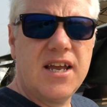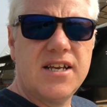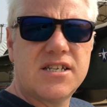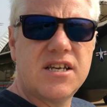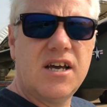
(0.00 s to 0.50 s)

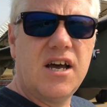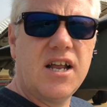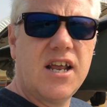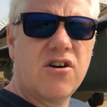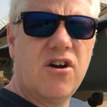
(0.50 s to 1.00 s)
it's
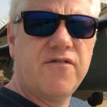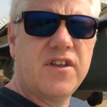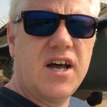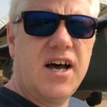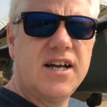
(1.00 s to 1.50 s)
an aircraft
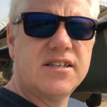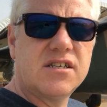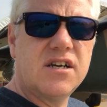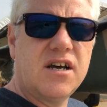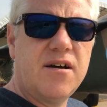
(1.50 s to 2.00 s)
that had
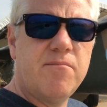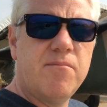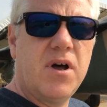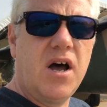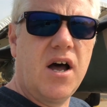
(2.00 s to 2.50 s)

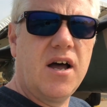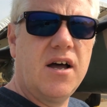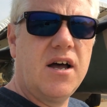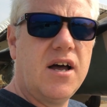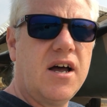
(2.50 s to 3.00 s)

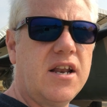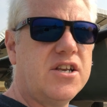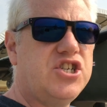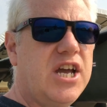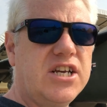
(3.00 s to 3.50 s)
an
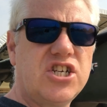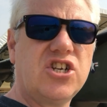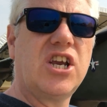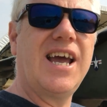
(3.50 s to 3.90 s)
ejection